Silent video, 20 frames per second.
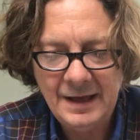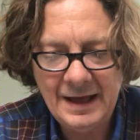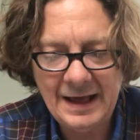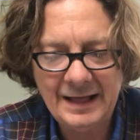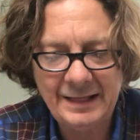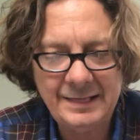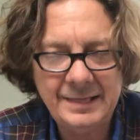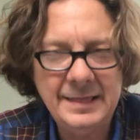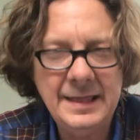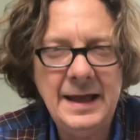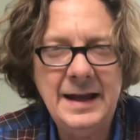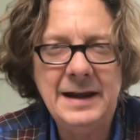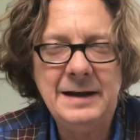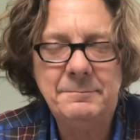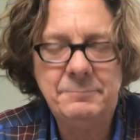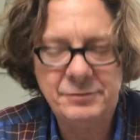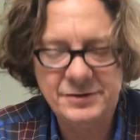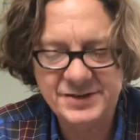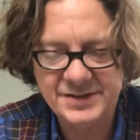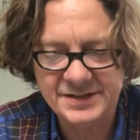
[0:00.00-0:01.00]

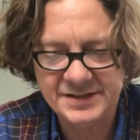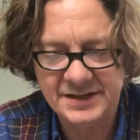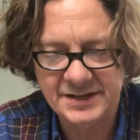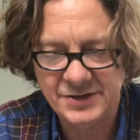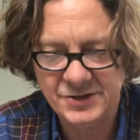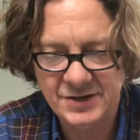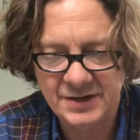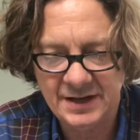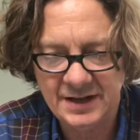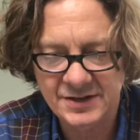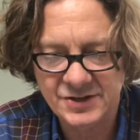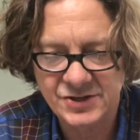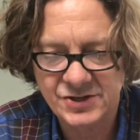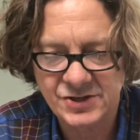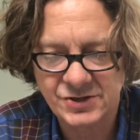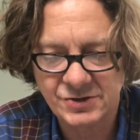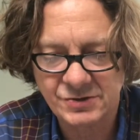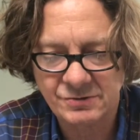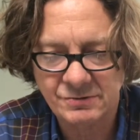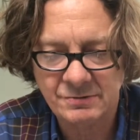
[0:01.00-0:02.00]
Athletic precision and
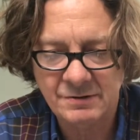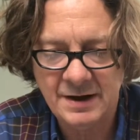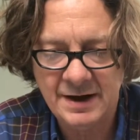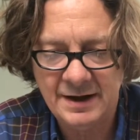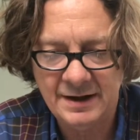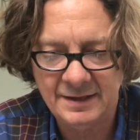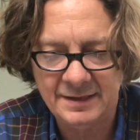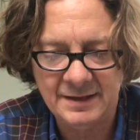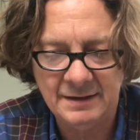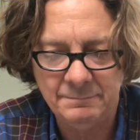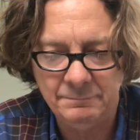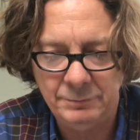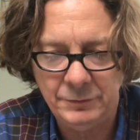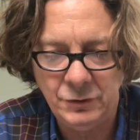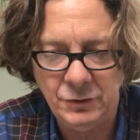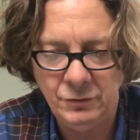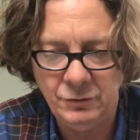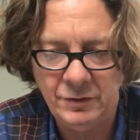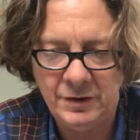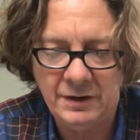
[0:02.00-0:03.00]
strength and
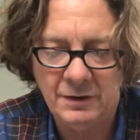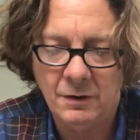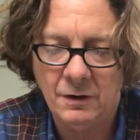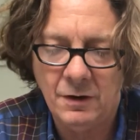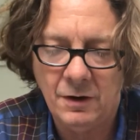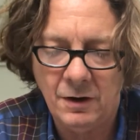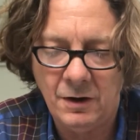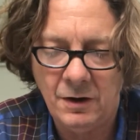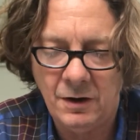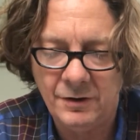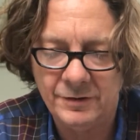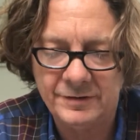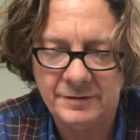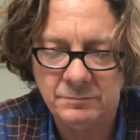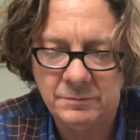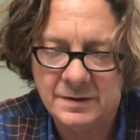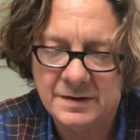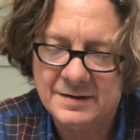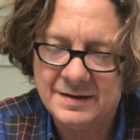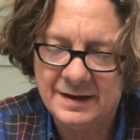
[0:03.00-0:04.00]
beauty all
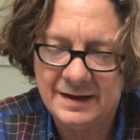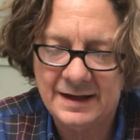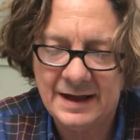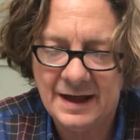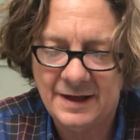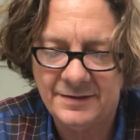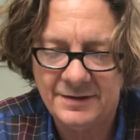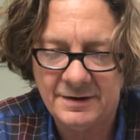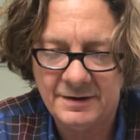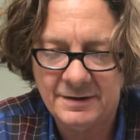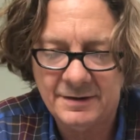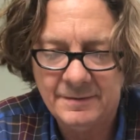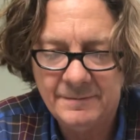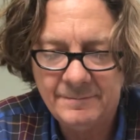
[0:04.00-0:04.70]
together.